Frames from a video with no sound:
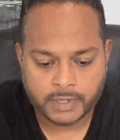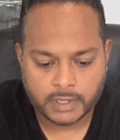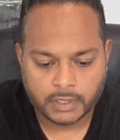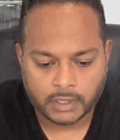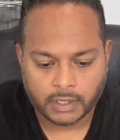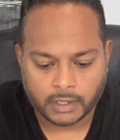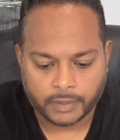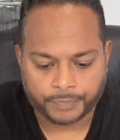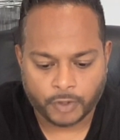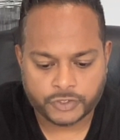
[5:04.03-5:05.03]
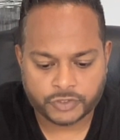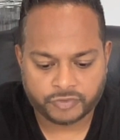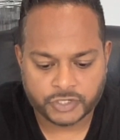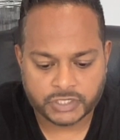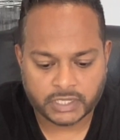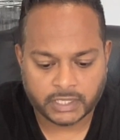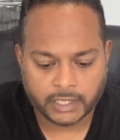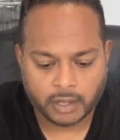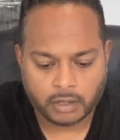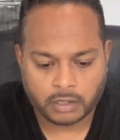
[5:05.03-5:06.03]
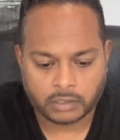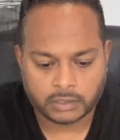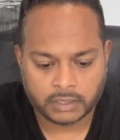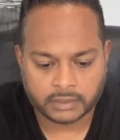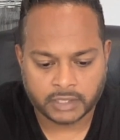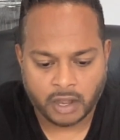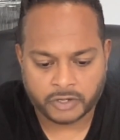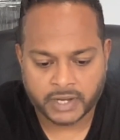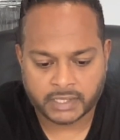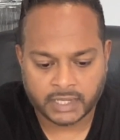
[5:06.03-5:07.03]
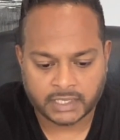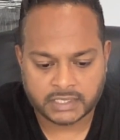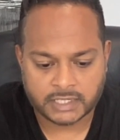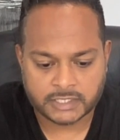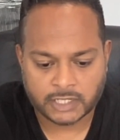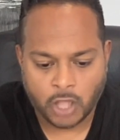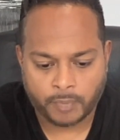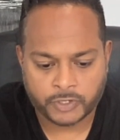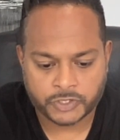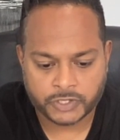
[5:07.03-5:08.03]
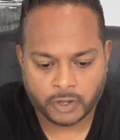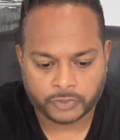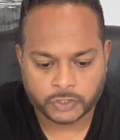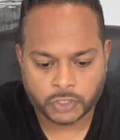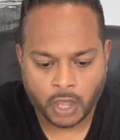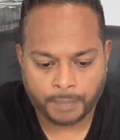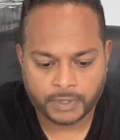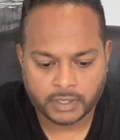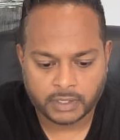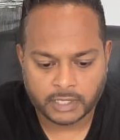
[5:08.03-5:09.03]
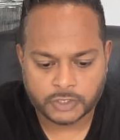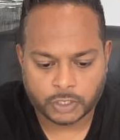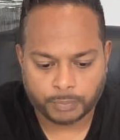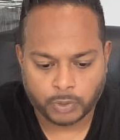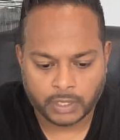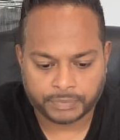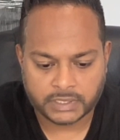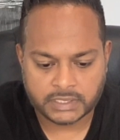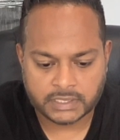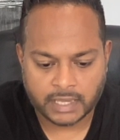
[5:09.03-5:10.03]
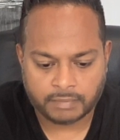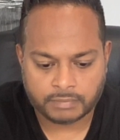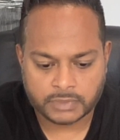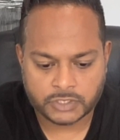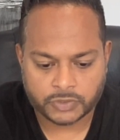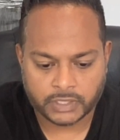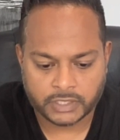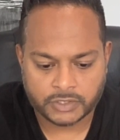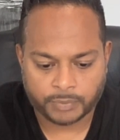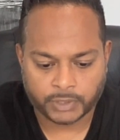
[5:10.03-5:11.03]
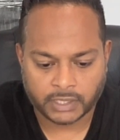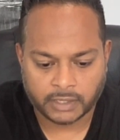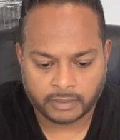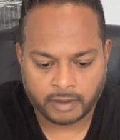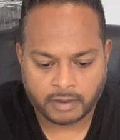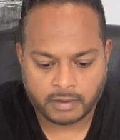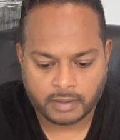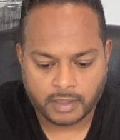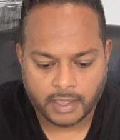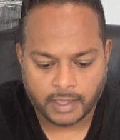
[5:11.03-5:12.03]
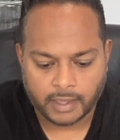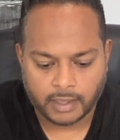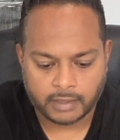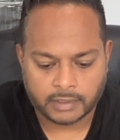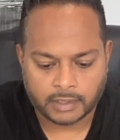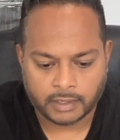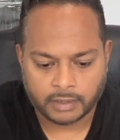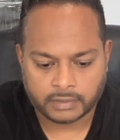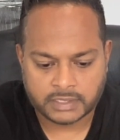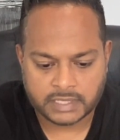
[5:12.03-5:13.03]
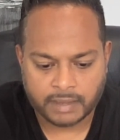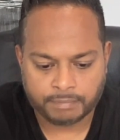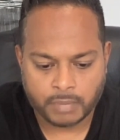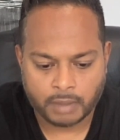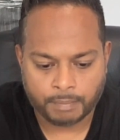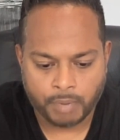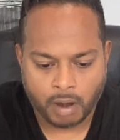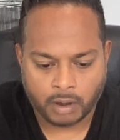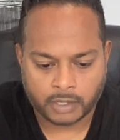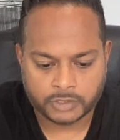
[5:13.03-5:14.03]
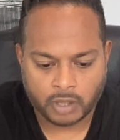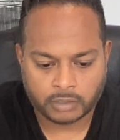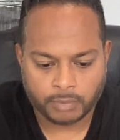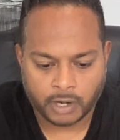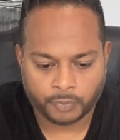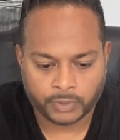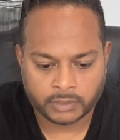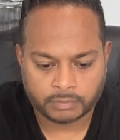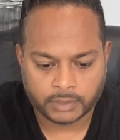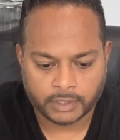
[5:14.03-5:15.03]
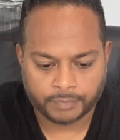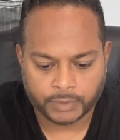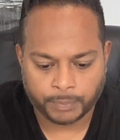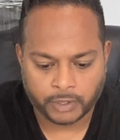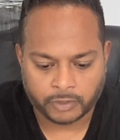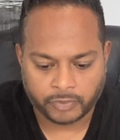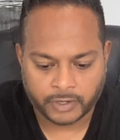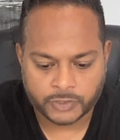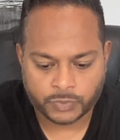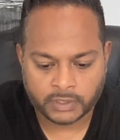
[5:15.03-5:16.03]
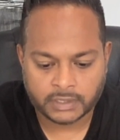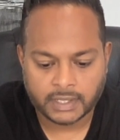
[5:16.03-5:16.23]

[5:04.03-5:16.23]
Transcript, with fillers: if you just click on the 196 kilometers there on the top, it's going to pull up the same screen. So I'm going to click there and uh, the same bar, toggle bar will um, appear there as well. And then lastly,